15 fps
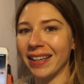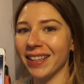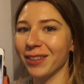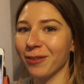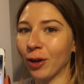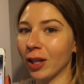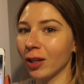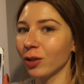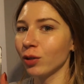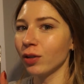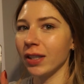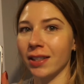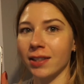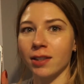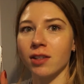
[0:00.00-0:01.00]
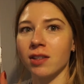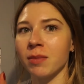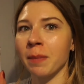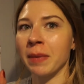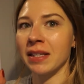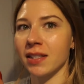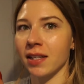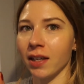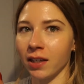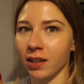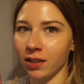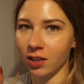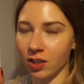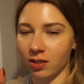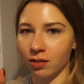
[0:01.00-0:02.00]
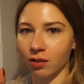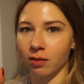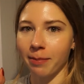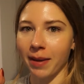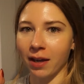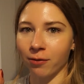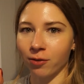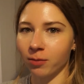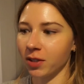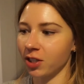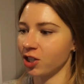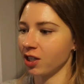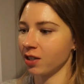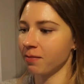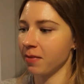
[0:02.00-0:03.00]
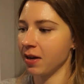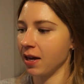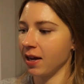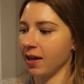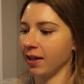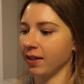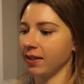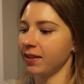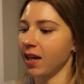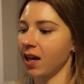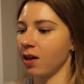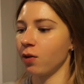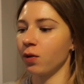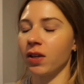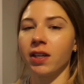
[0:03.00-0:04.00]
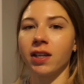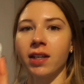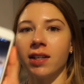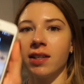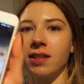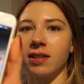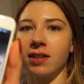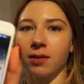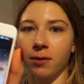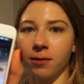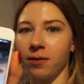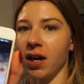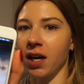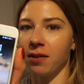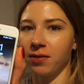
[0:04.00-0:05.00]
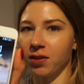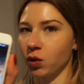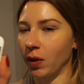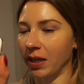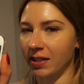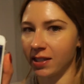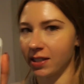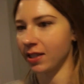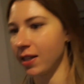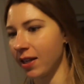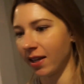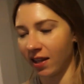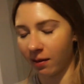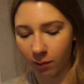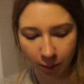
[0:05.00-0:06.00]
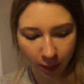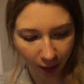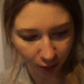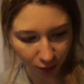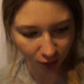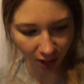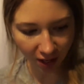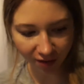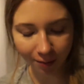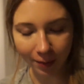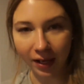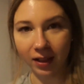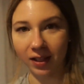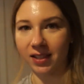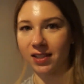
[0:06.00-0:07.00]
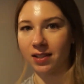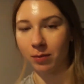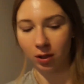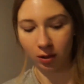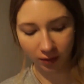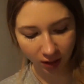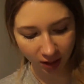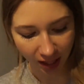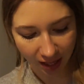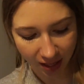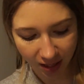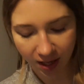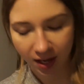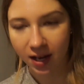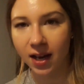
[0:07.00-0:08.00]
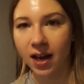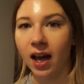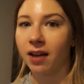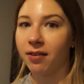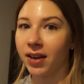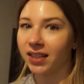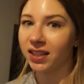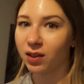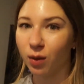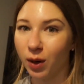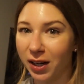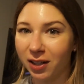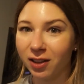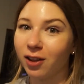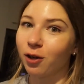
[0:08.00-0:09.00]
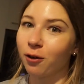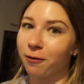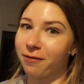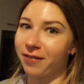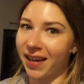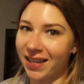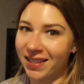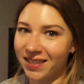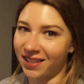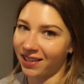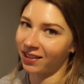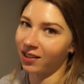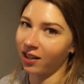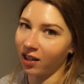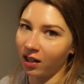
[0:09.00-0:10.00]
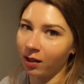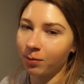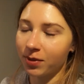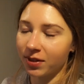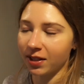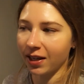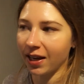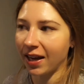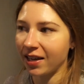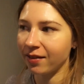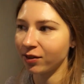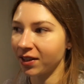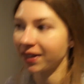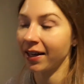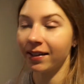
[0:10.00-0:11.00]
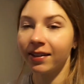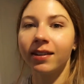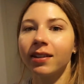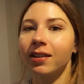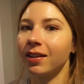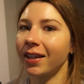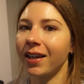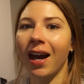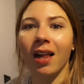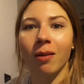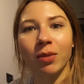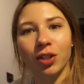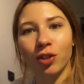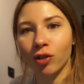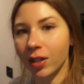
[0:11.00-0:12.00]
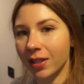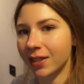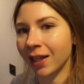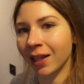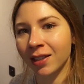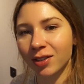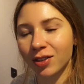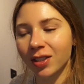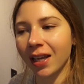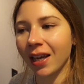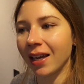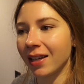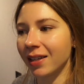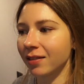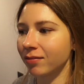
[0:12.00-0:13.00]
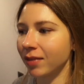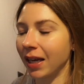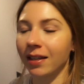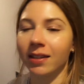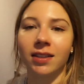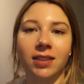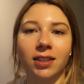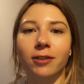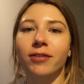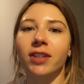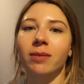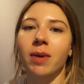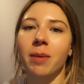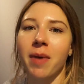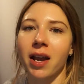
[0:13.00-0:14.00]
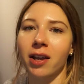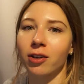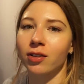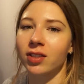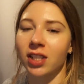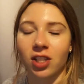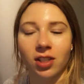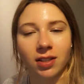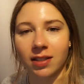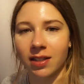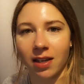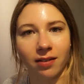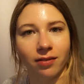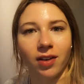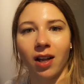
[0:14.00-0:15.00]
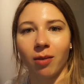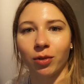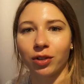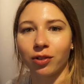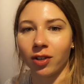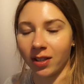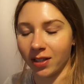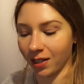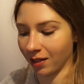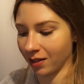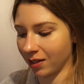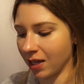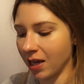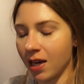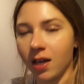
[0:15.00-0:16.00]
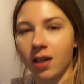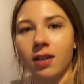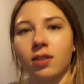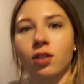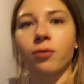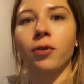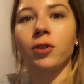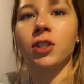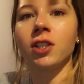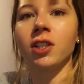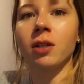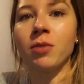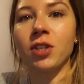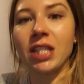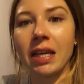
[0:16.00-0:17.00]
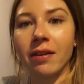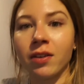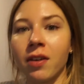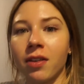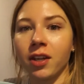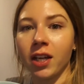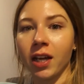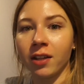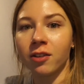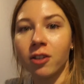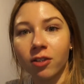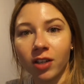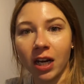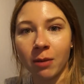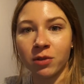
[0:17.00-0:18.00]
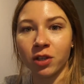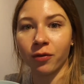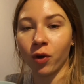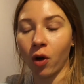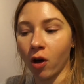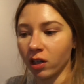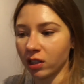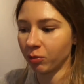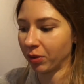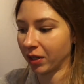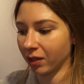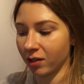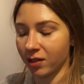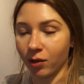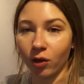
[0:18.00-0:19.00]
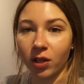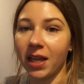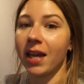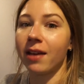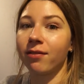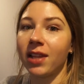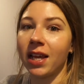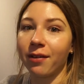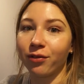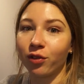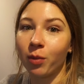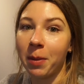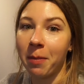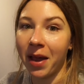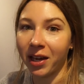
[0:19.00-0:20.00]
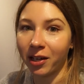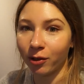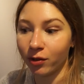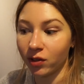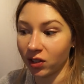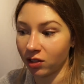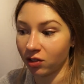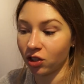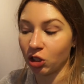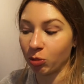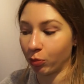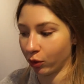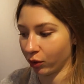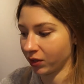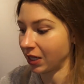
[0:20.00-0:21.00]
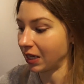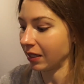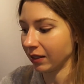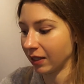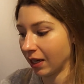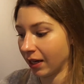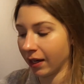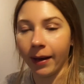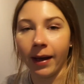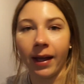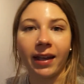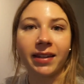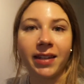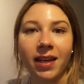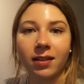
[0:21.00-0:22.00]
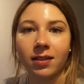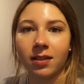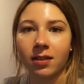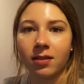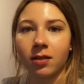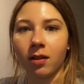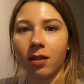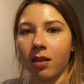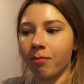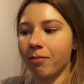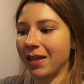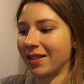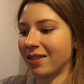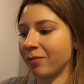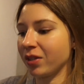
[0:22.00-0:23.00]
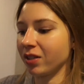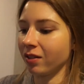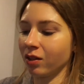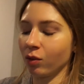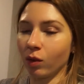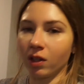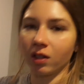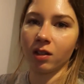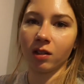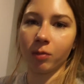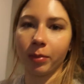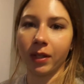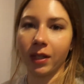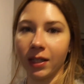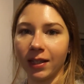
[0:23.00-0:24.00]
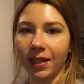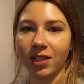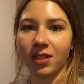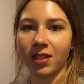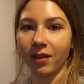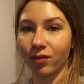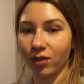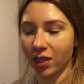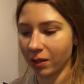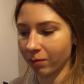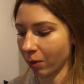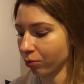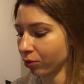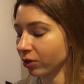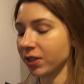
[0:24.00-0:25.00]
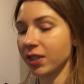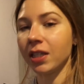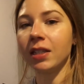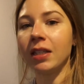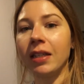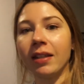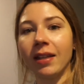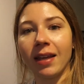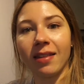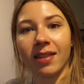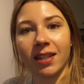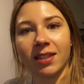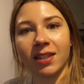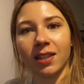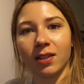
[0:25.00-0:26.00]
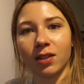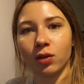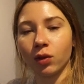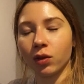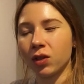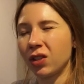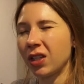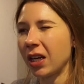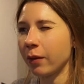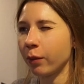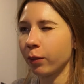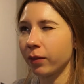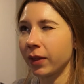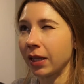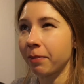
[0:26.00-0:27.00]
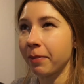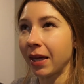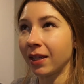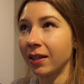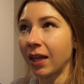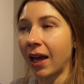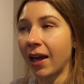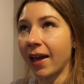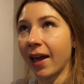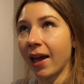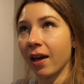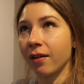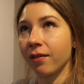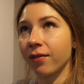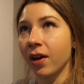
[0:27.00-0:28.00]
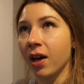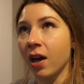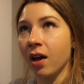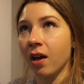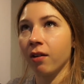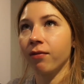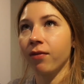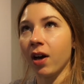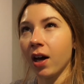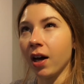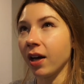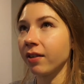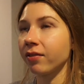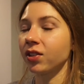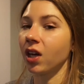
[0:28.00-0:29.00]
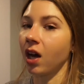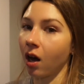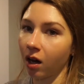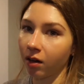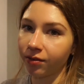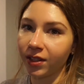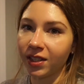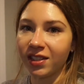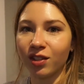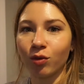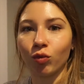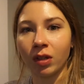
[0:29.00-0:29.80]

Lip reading: Hello, excuse my messy hair, I just got back from the gym. Now it is 5:20 and I'm about to have my last meal of the day. I've had quite a lot of fats and carbs. I even had the almond croissant today, and it did fit my macros. I just love almond croissants. So for dinner I'm just having 300 grams of cod, because all I have left for my macros is just protein. And yes, it's not the best meal in the world, but I just have to get my protein in, and that's it. So today that meant I have 5.5 eating